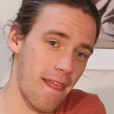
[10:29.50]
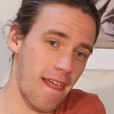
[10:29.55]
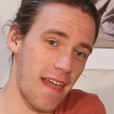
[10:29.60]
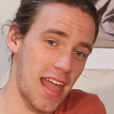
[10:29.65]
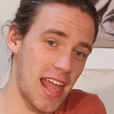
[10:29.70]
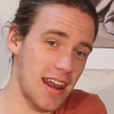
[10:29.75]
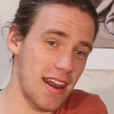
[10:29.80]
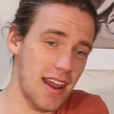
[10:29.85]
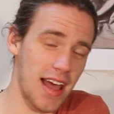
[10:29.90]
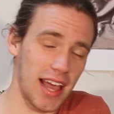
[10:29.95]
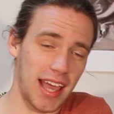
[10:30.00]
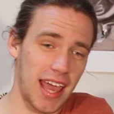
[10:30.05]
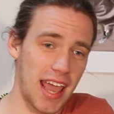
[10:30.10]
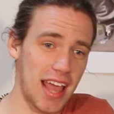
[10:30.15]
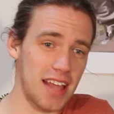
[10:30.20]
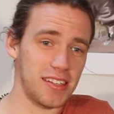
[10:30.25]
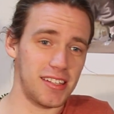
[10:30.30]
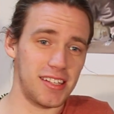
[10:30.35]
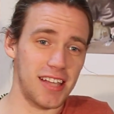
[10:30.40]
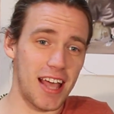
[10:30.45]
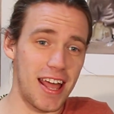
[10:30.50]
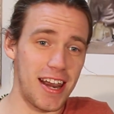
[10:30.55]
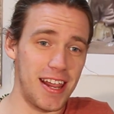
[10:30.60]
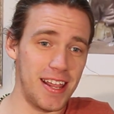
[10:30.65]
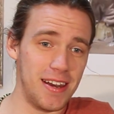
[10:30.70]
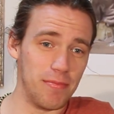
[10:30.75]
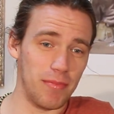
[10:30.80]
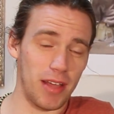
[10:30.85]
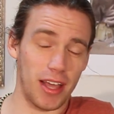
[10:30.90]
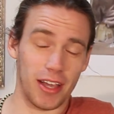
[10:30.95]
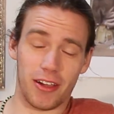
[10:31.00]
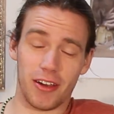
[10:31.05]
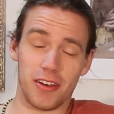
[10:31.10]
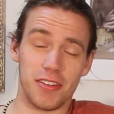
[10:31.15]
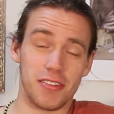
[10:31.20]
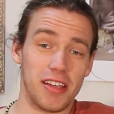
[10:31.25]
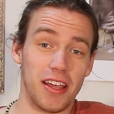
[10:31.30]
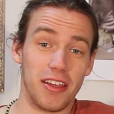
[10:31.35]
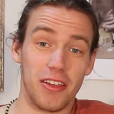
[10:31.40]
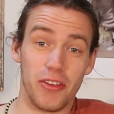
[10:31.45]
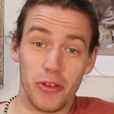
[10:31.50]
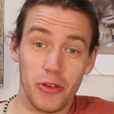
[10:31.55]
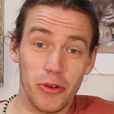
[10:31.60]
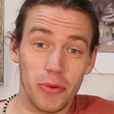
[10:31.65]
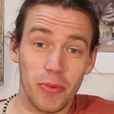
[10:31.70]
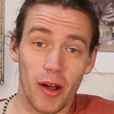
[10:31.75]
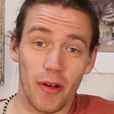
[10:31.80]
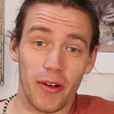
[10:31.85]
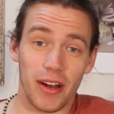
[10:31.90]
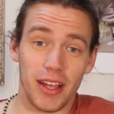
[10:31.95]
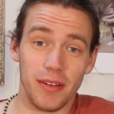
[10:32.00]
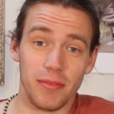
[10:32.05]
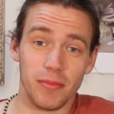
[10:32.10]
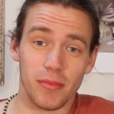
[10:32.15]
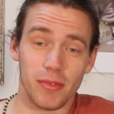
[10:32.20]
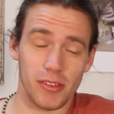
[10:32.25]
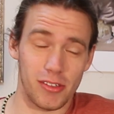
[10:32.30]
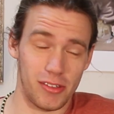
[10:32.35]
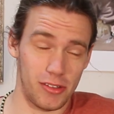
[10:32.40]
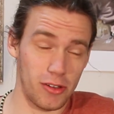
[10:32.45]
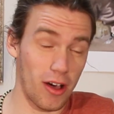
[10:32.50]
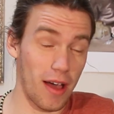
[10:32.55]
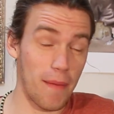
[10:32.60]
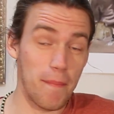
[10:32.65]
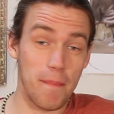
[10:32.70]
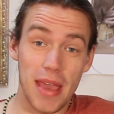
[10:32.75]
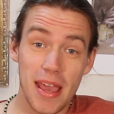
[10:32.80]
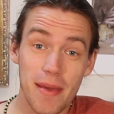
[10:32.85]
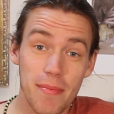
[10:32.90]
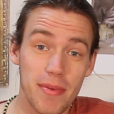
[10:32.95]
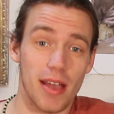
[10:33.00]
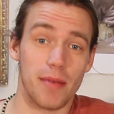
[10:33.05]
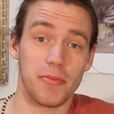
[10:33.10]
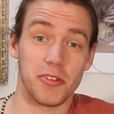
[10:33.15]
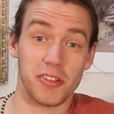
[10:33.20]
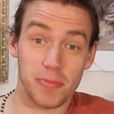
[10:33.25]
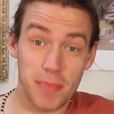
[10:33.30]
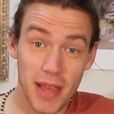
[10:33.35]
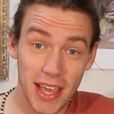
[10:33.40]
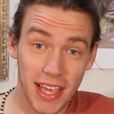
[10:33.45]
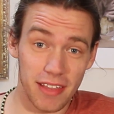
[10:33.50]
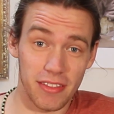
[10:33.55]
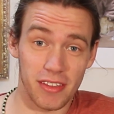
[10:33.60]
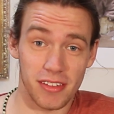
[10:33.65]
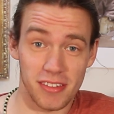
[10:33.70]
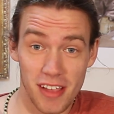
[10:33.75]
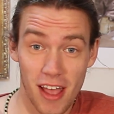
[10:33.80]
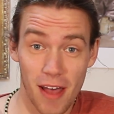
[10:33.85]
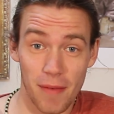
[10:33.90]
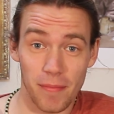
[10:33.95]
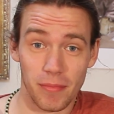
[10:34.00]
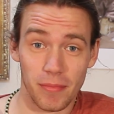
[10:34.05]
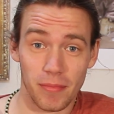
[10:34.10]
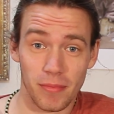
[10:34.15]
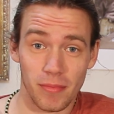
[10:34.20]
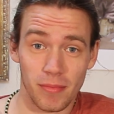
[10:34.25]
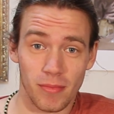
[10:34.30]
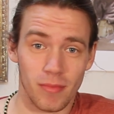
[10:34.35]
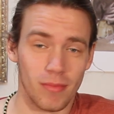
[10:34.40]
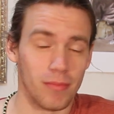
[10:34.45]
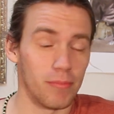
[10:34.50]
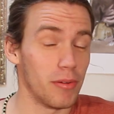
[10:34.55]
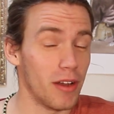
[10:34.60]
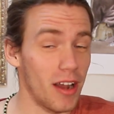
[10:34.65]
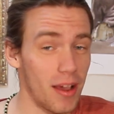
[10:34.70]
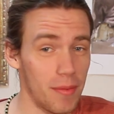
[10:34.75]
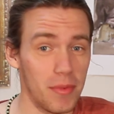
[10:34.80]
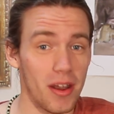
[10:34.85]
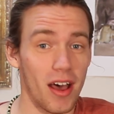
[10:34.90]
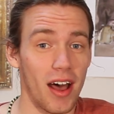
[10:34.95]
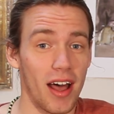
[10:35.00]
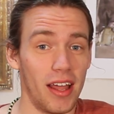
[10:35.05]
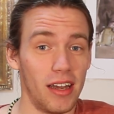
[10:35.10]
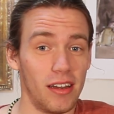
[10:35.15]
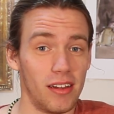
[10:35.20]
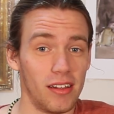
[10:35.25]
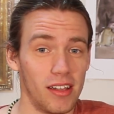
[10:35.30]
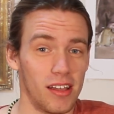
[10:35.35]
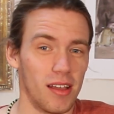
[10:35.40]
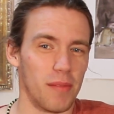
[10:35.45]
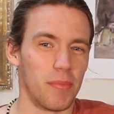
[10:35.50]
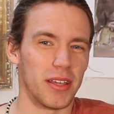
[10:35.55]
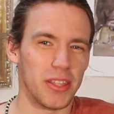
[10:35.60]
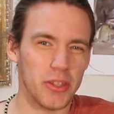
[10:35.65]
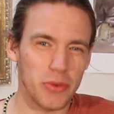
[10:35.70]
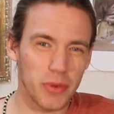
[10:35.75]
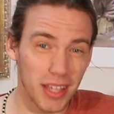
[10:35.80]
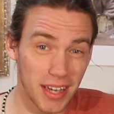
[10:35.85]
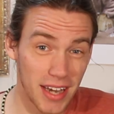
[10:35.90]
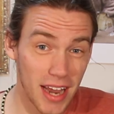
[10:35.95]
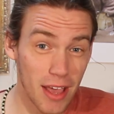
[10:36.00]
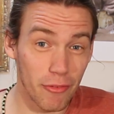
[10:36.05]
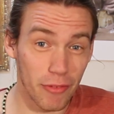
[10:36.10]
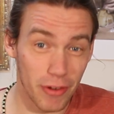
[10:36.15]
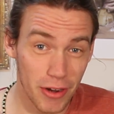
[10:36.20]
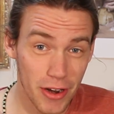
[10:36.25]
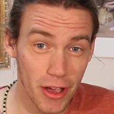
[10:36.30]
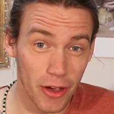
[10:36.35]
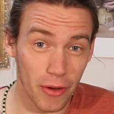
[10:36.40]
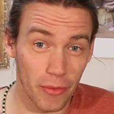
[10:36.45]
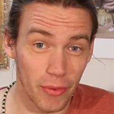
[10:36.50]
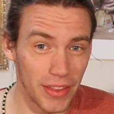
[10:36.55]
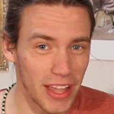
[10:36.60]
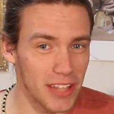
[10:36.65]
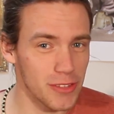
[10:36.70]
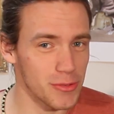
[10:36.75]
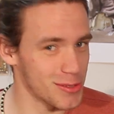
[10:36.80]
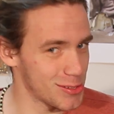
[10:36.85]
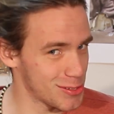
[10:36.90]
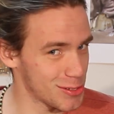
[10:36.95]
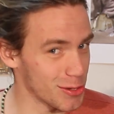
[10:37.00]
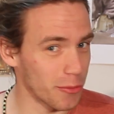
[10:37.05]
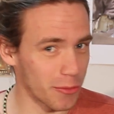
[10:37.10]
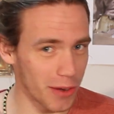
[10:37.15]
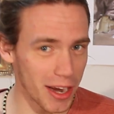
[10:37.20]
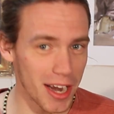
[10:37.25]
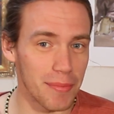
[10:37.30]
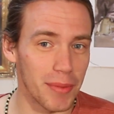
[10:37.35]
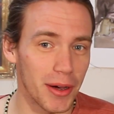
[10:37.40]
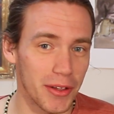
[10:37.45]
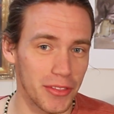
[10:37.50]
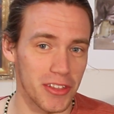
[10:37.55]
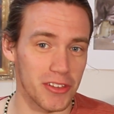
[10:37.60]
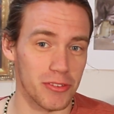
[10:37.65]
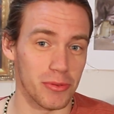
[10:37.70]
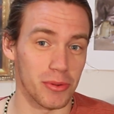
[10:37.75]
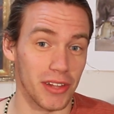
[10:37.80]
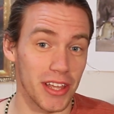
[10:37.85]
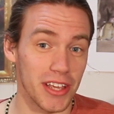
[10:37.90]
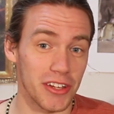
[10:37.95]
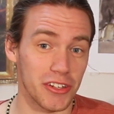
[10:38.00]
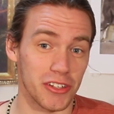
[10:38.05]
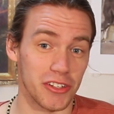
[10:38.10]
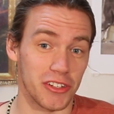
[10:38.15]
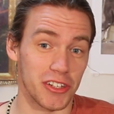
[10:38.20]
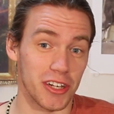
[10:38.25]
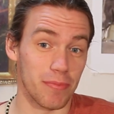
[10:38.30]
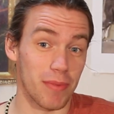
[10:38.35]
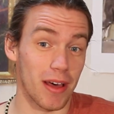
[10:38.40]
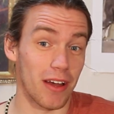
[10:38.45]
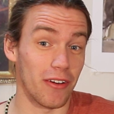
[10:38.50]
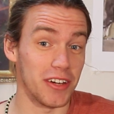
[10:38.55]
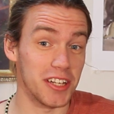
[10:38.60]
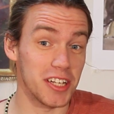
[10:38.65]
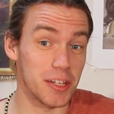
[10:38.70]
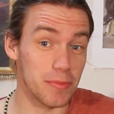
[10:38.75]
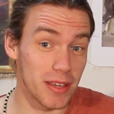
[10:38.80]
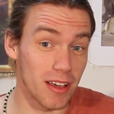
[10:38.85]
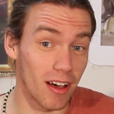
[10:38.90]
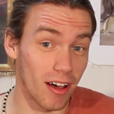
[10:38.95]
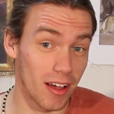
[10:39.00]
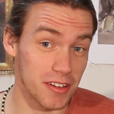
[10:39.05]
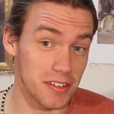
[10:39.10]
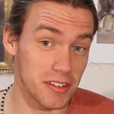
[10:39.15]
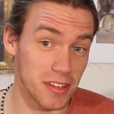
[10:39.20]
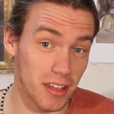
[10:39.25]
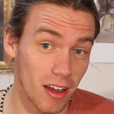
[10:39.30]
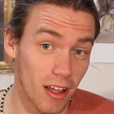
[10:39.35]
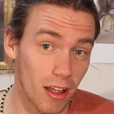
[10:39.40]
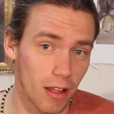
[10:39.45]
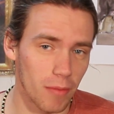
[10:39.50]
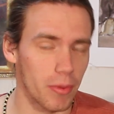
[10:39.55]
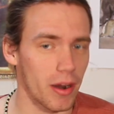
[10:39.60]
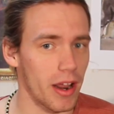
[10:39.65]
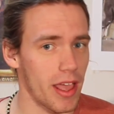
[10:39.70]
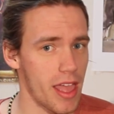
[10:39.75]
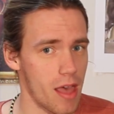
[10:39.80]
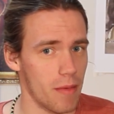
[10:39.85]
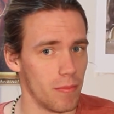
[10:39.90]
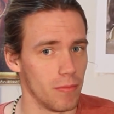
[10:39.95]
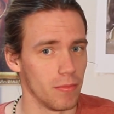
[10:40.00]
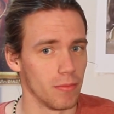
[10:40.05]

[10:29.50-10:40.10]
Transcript: and I can't cite it, I couldn't tell you who wrote it, so maybe I'm just making this up, but I'm not. But you can never know, and that's what's so great about this relationship. I don't need to be honest at all, but I am.